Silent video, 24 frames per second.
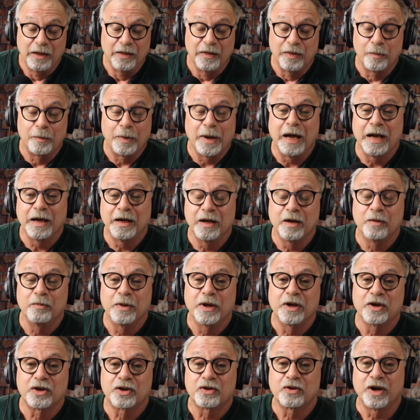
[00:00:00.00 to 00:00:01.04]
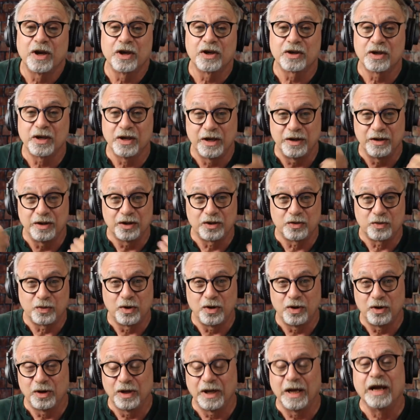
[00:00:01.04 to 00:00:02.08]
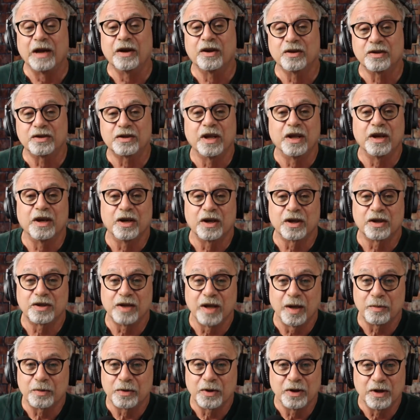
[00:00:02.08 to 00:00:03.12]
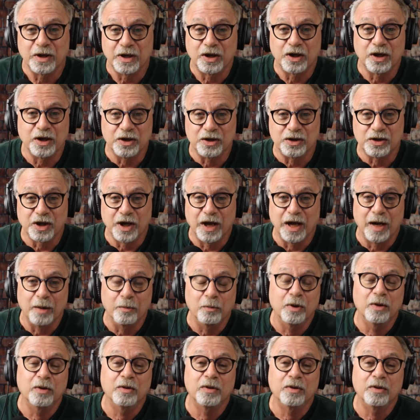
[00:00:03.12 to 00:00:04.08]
The Biden administration on this rollout has done an exceptionally good job.